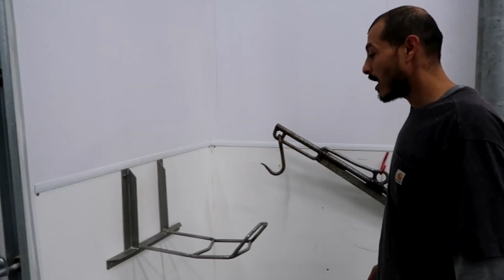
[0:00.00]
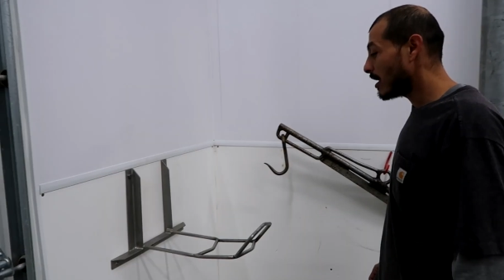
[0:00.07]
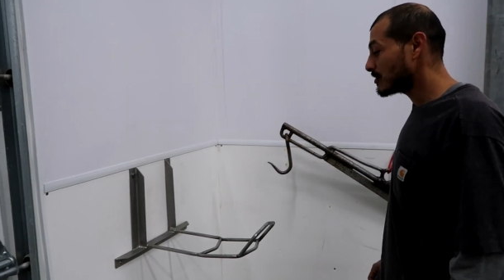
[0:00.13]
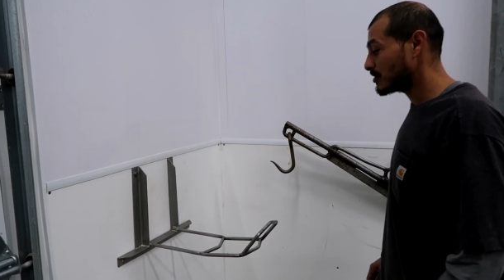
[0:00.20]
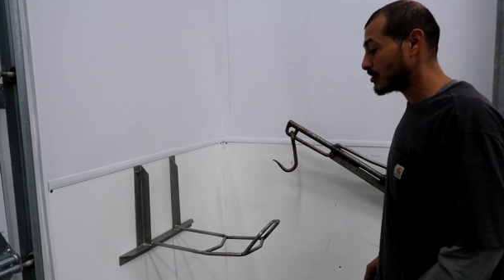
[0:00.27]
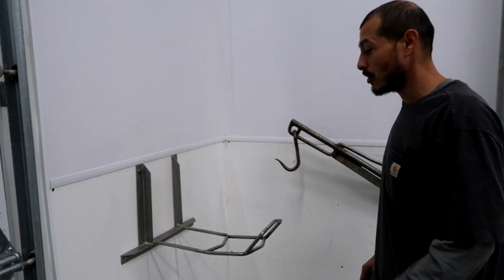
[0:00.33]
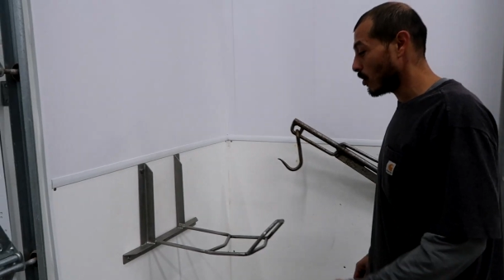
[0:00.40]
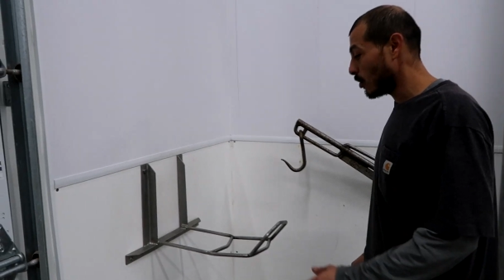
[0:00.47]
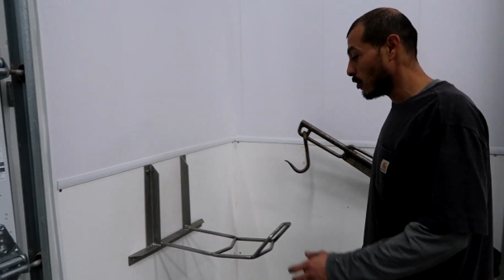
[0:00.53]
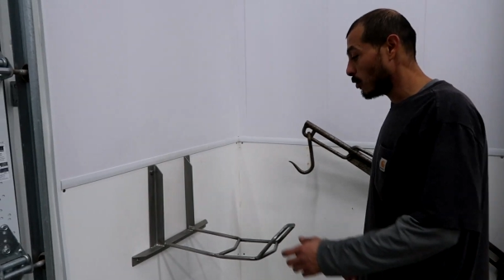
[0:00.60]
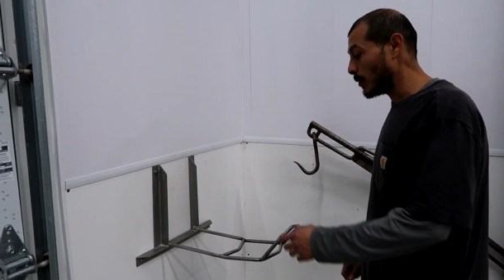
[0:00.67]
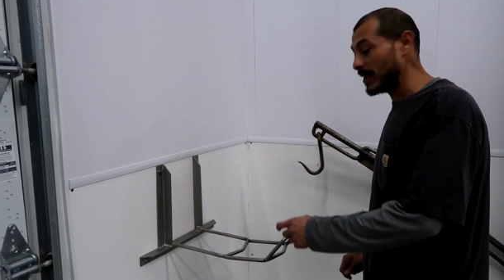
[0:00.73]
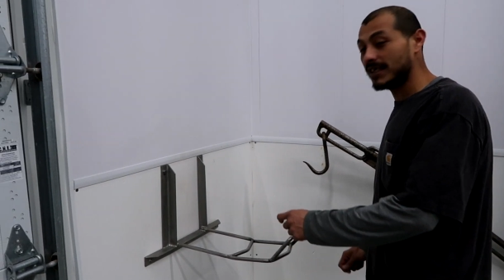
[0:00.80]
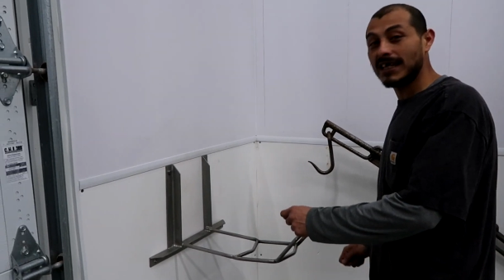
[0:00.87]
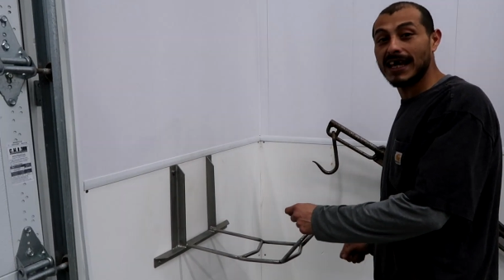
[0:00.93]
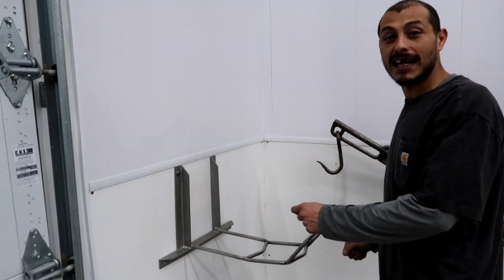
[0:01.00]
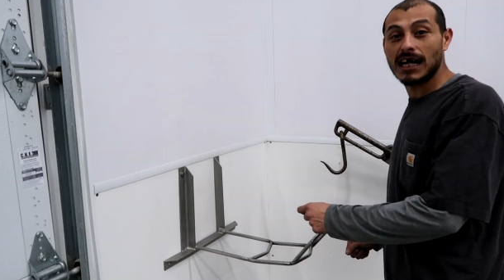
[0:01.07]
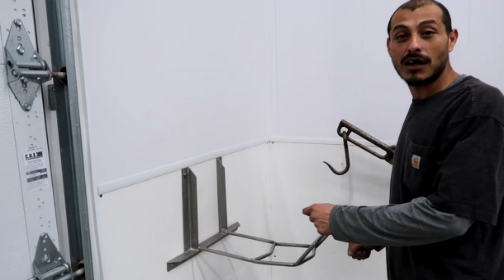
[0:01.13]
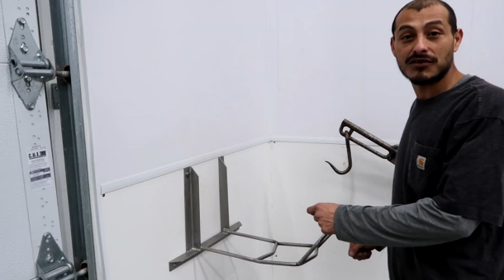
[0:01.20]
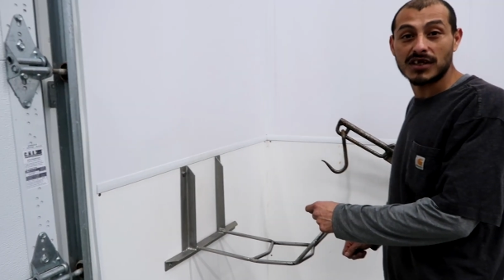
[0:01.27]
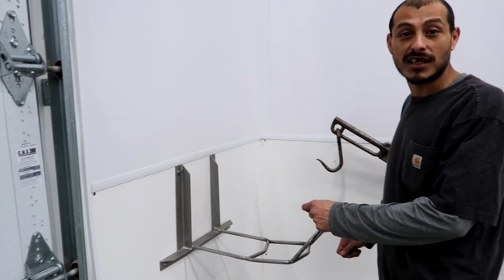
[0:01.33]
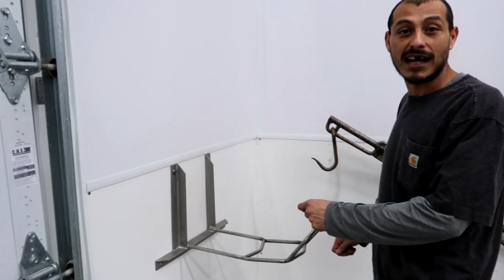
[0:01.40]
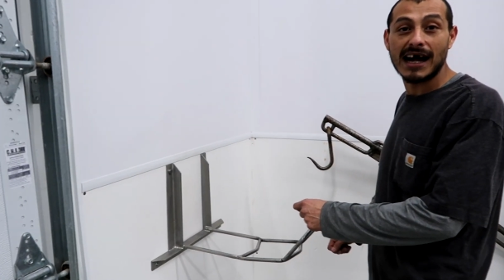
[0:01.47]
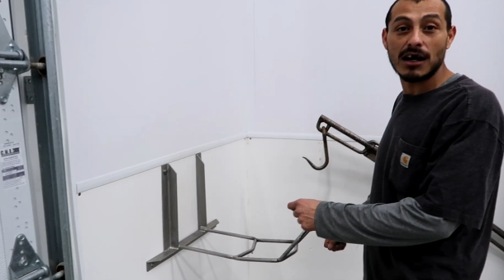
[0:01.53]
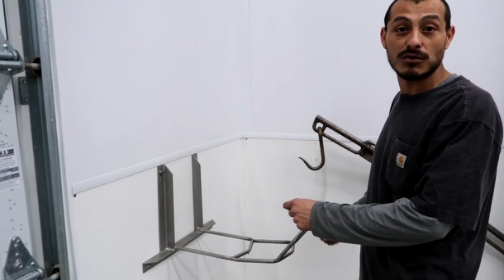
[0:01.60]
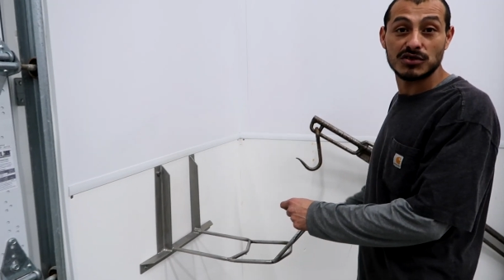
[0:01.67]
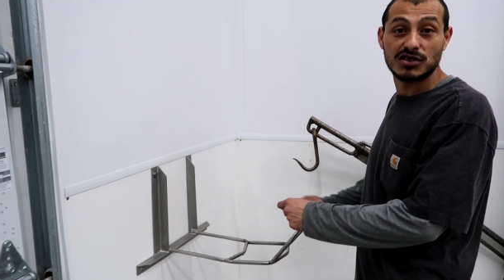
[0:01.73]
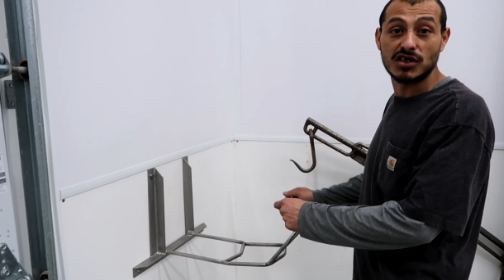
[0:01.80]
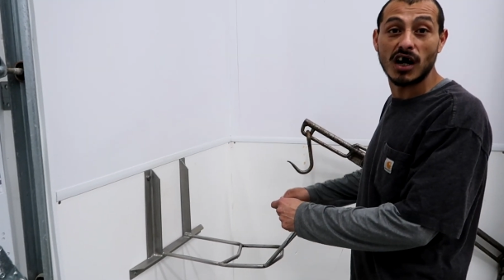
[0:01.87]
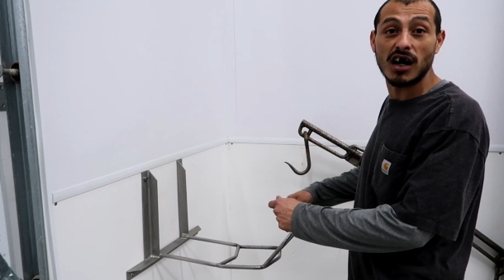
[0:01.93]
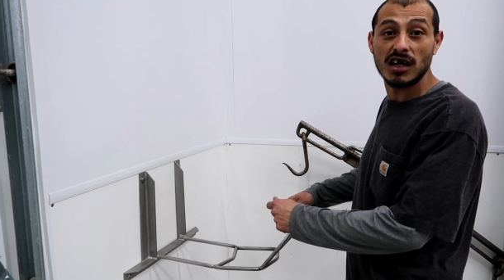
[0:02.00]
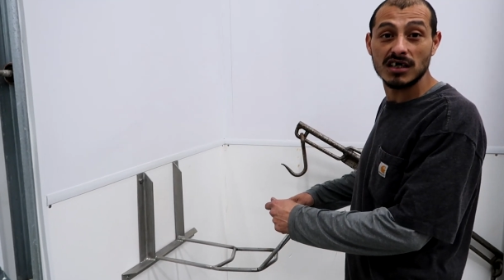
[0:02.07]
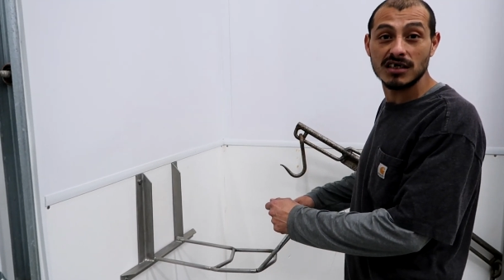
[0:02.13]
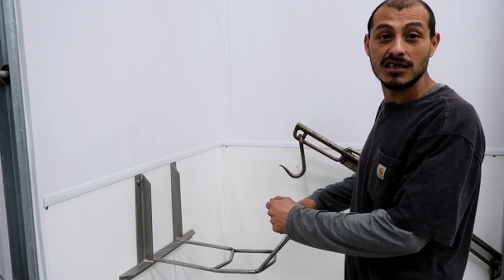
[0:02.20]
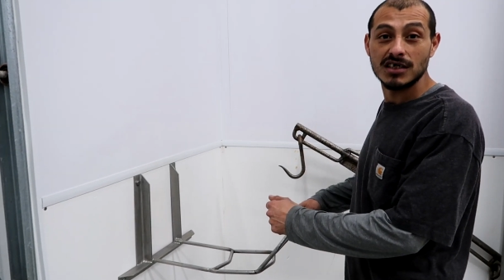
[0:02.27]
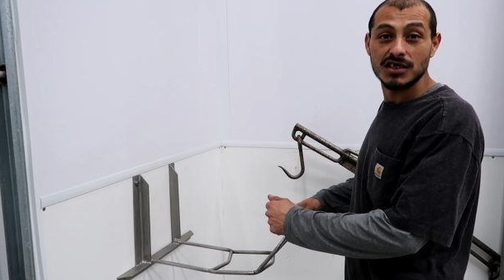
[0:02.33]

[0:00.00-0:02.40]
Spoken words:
also, we take out the cow's tongue,